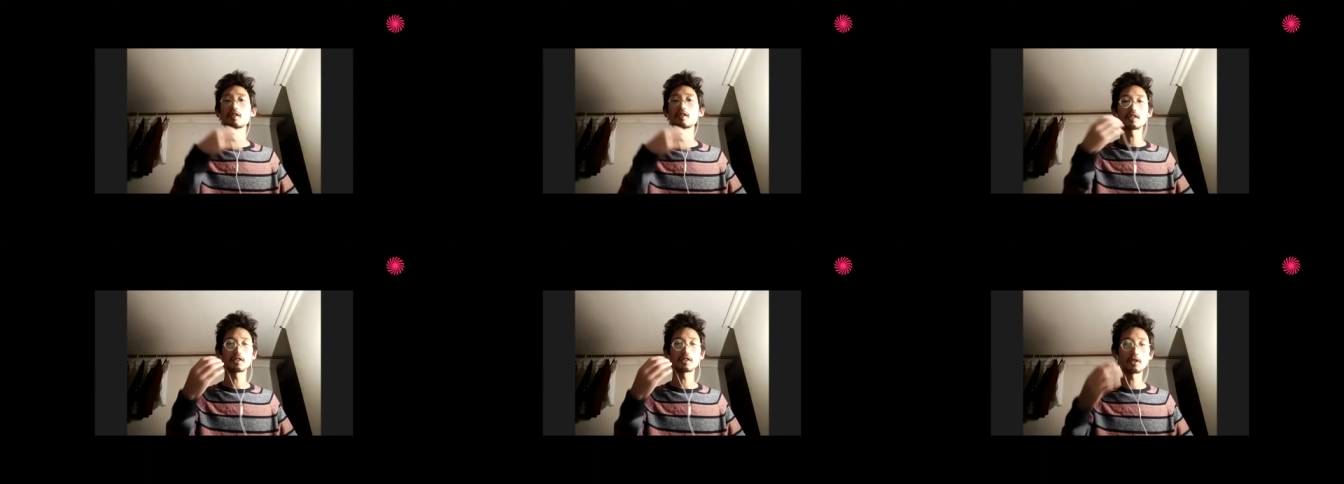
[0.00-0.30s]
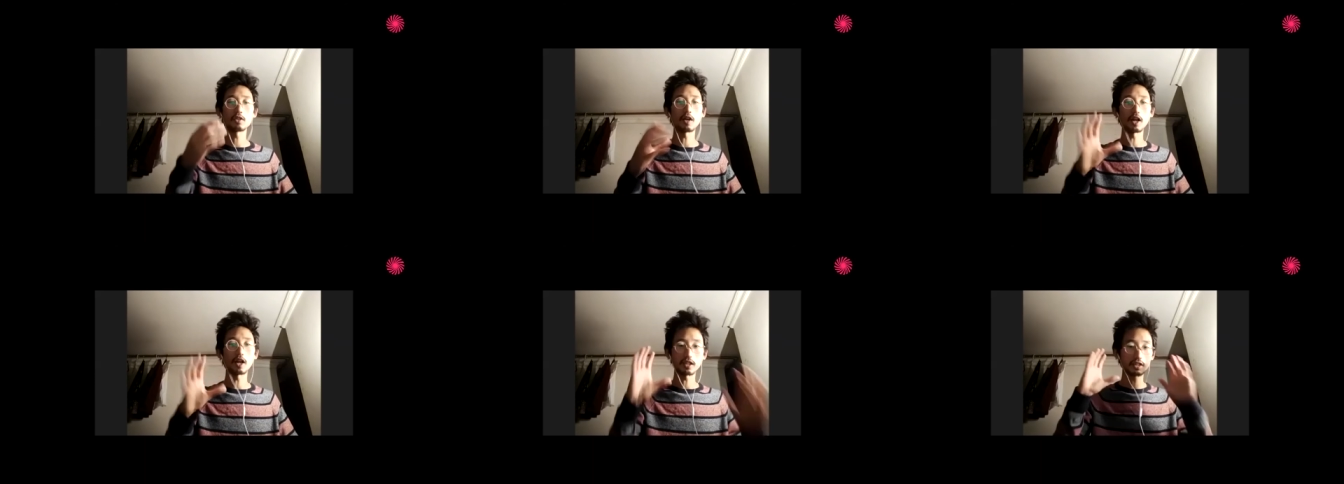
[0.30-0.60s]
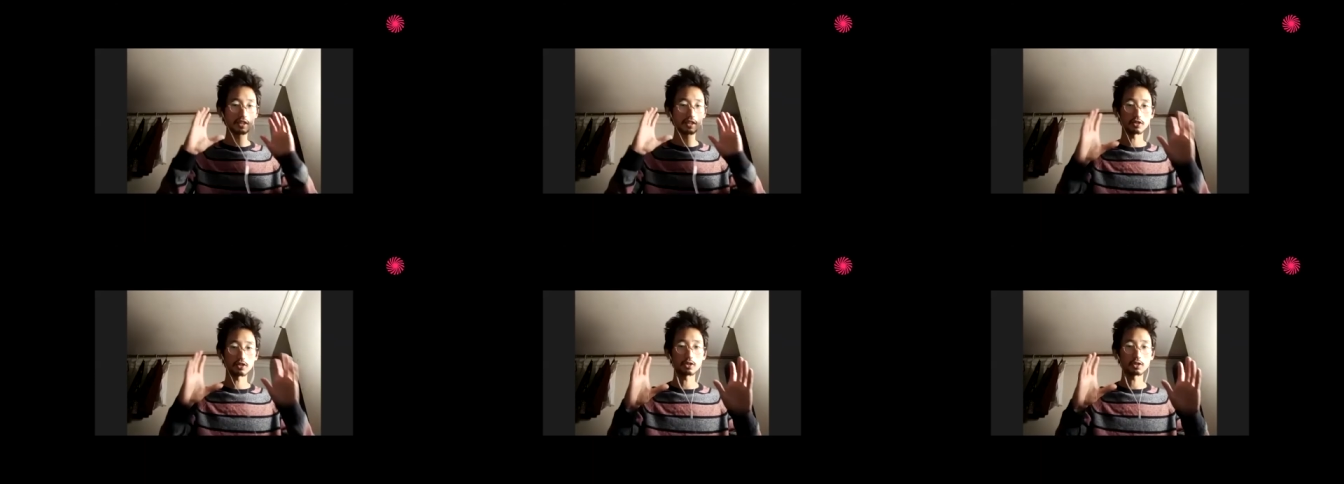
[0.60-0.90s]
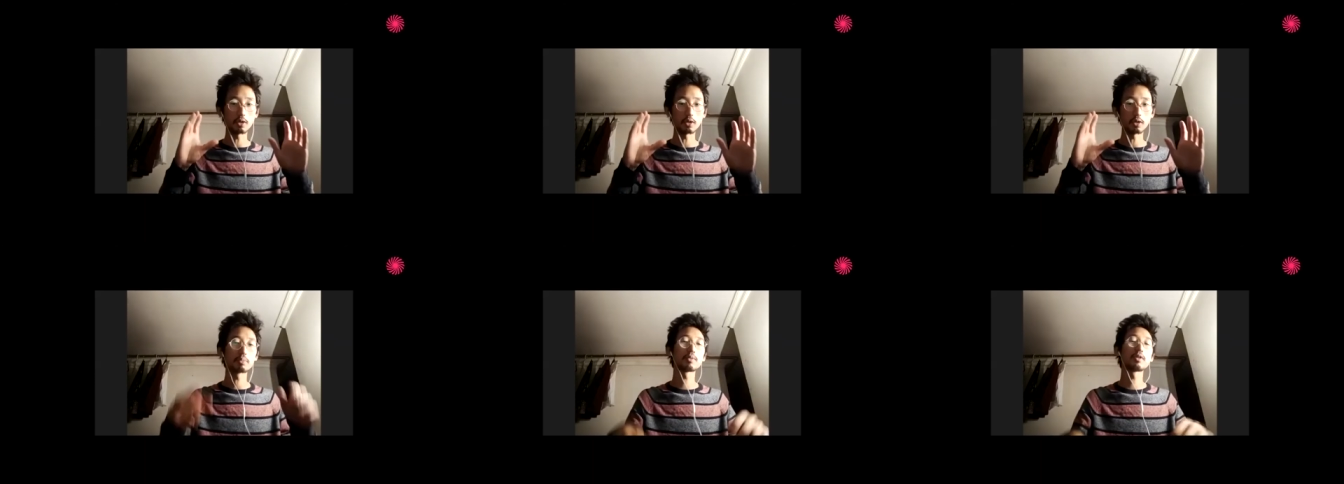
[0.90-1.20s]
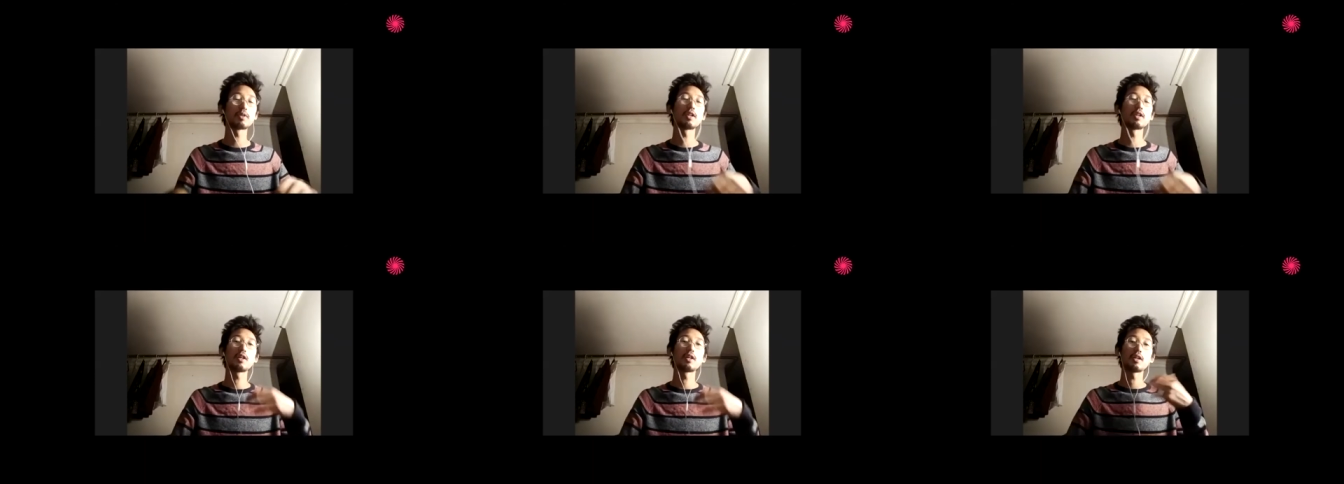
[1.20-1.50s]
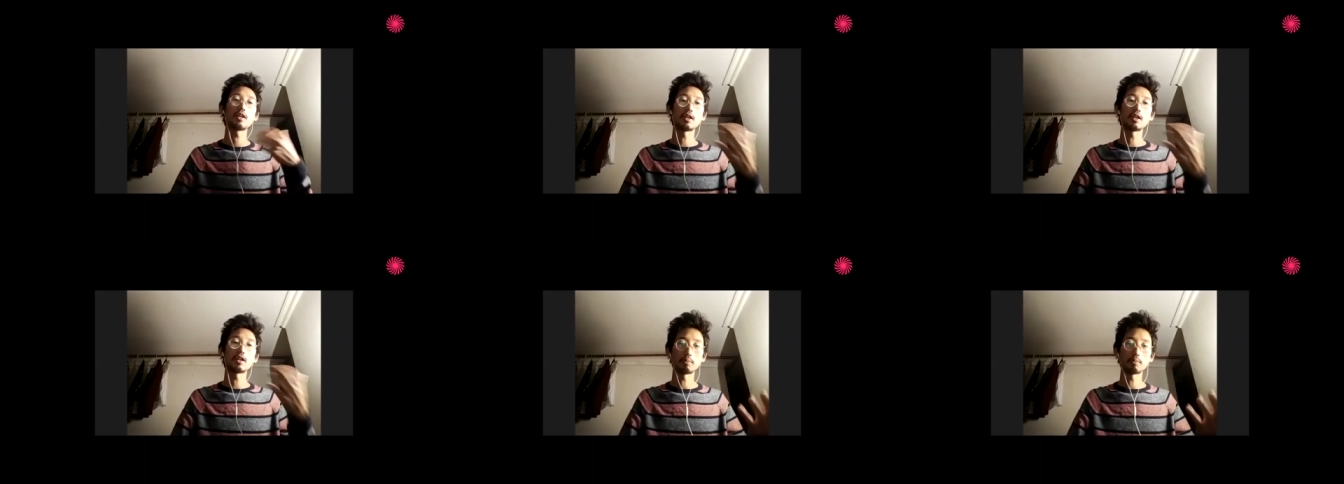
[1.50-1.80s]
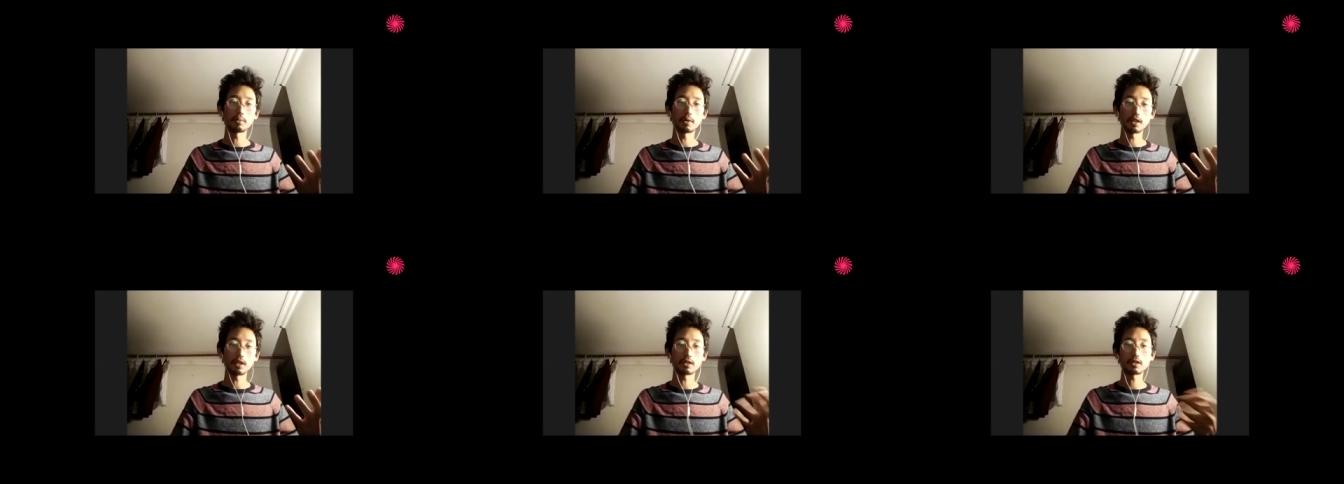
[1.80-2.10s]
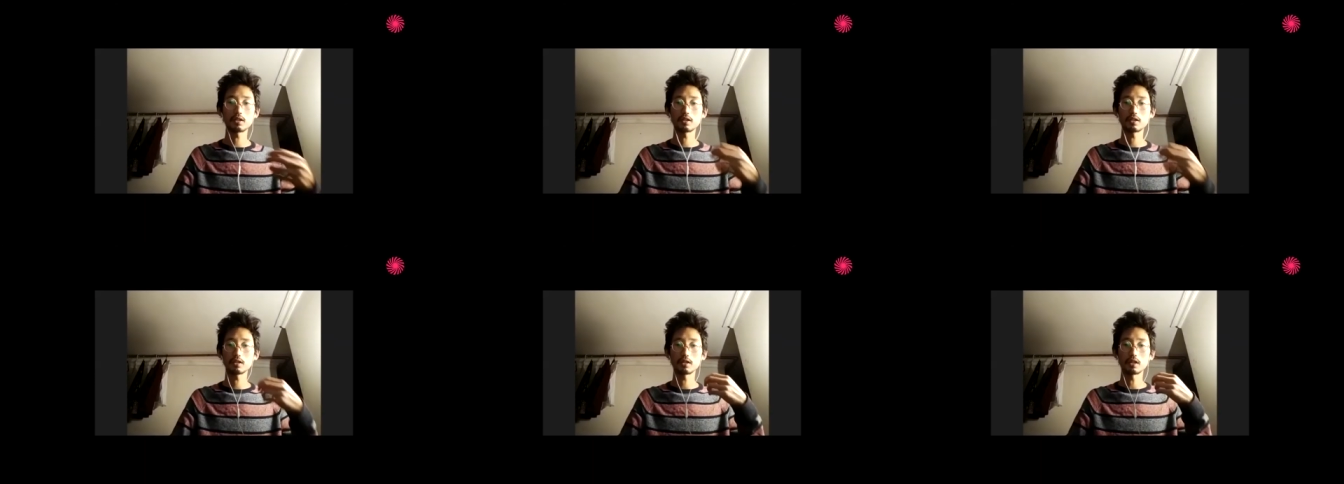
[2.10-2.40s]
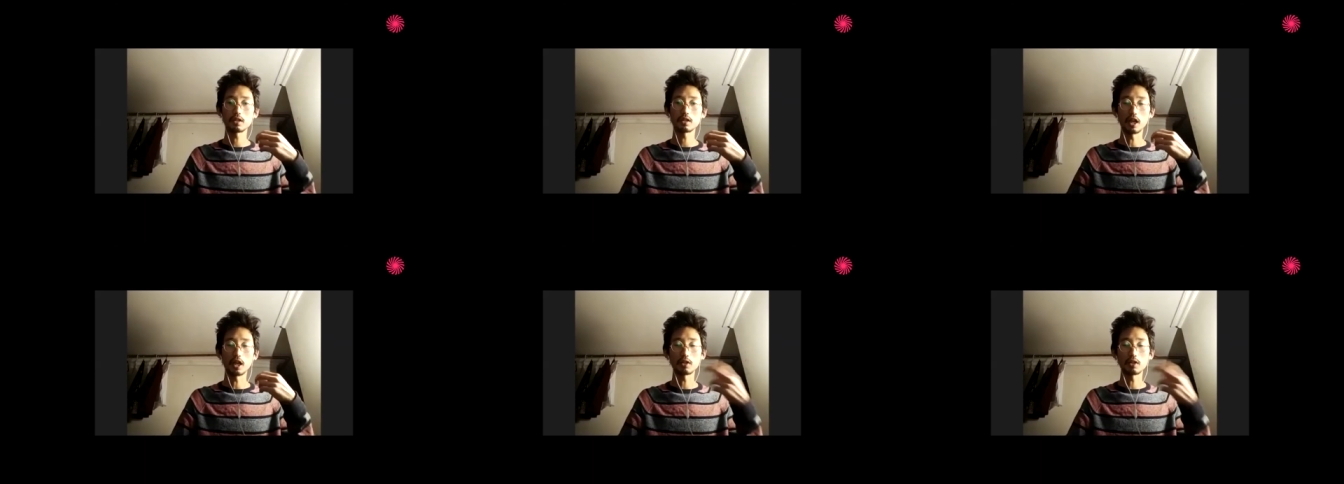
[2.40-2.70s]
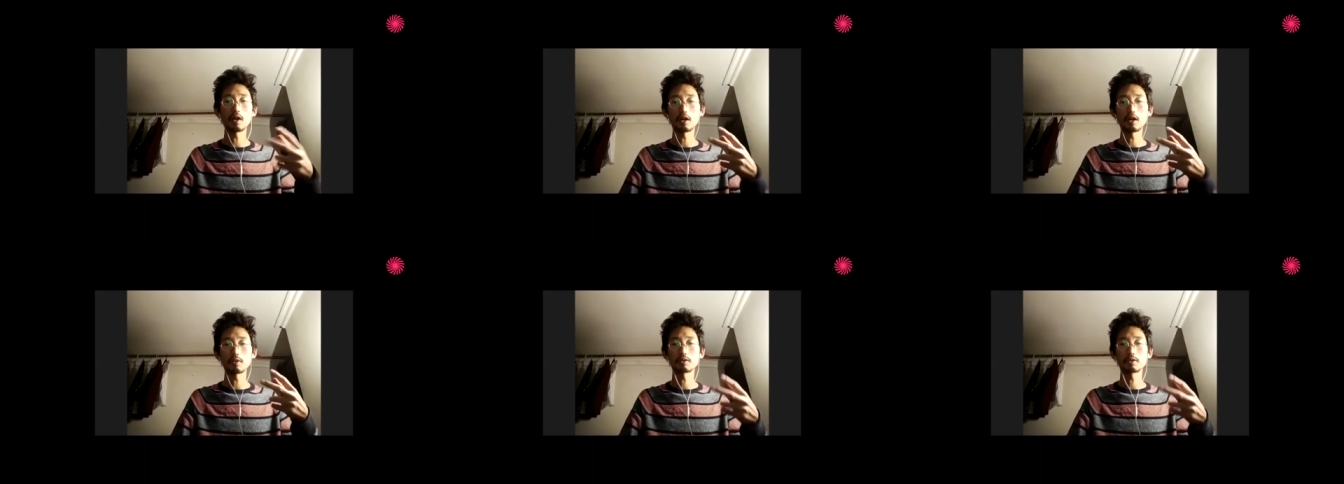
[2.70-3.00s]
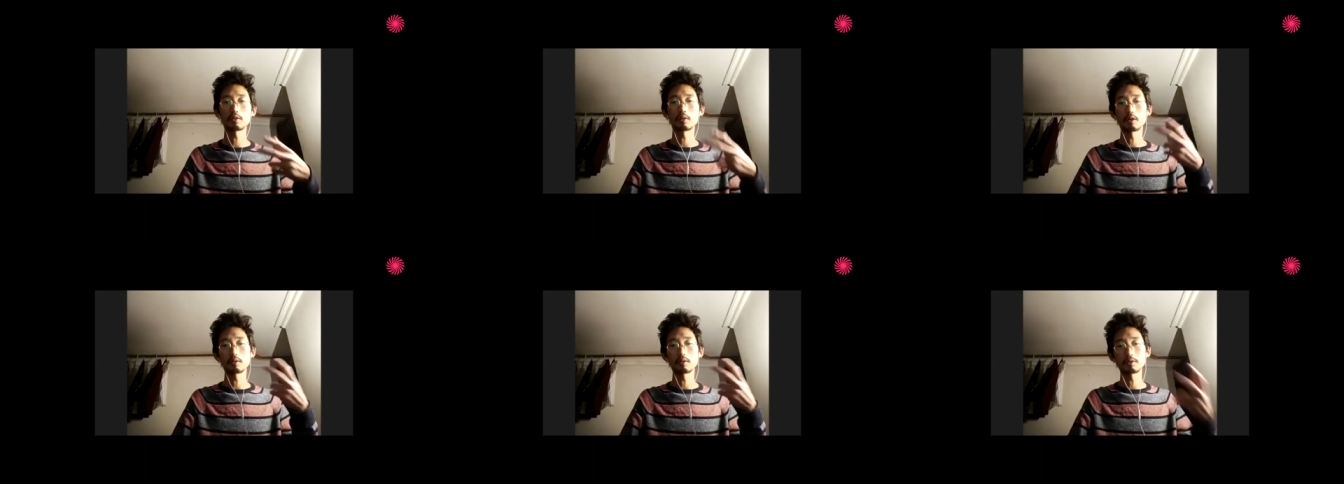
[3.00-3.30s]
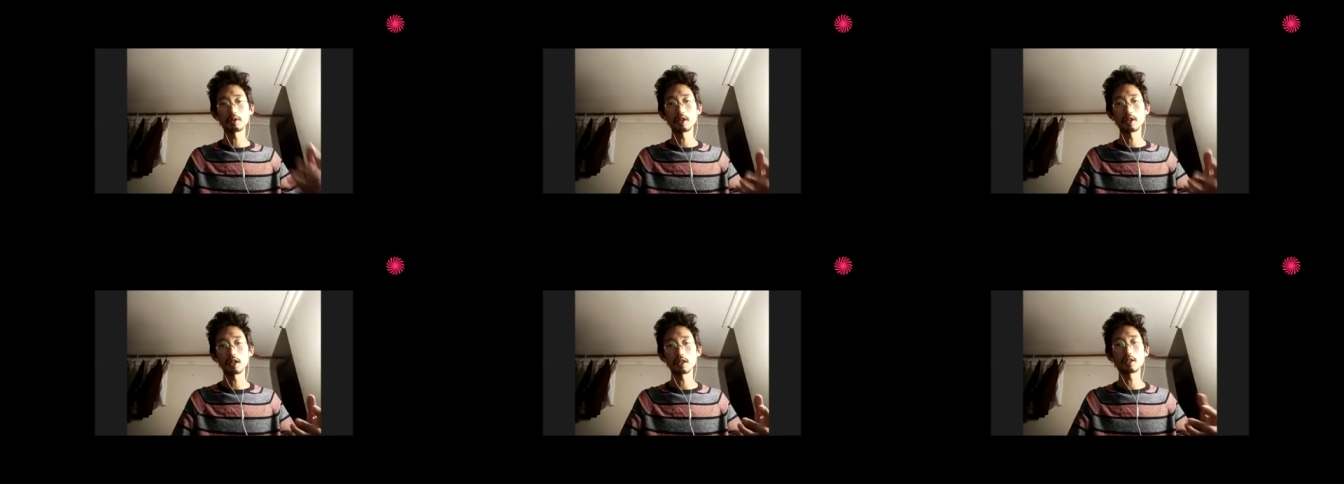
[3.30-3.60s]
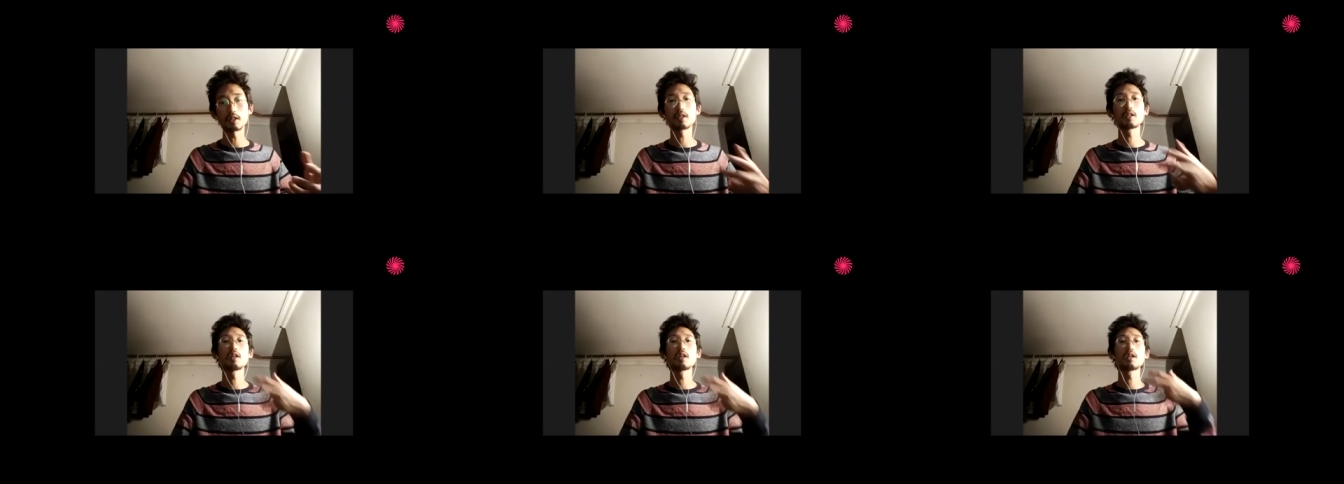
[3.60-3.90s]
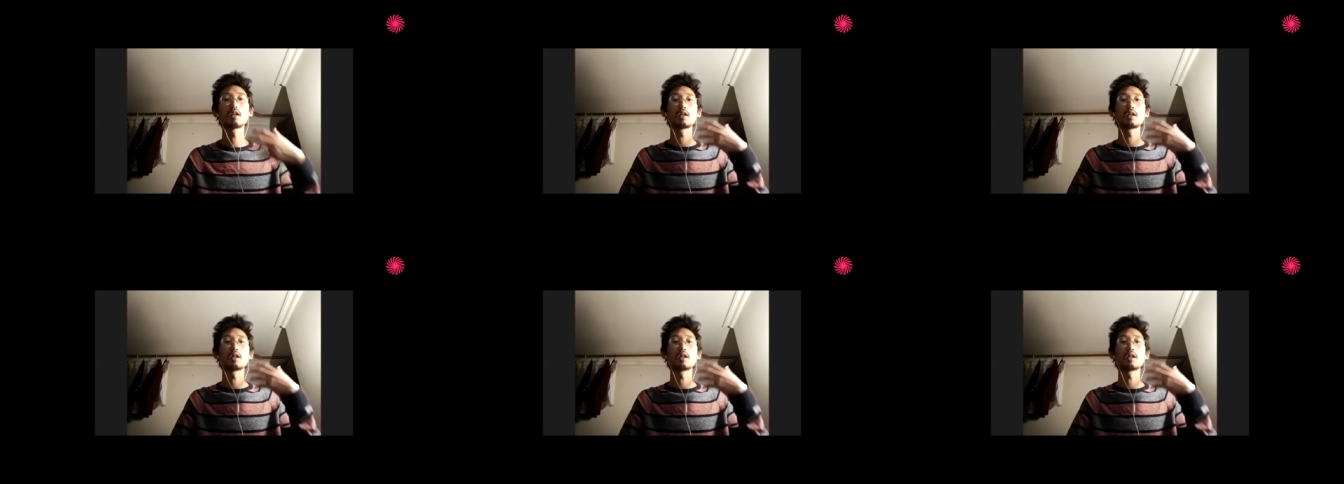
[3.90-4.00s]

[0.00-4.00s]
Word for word: you know, I can stop, but I don't have to be afraid.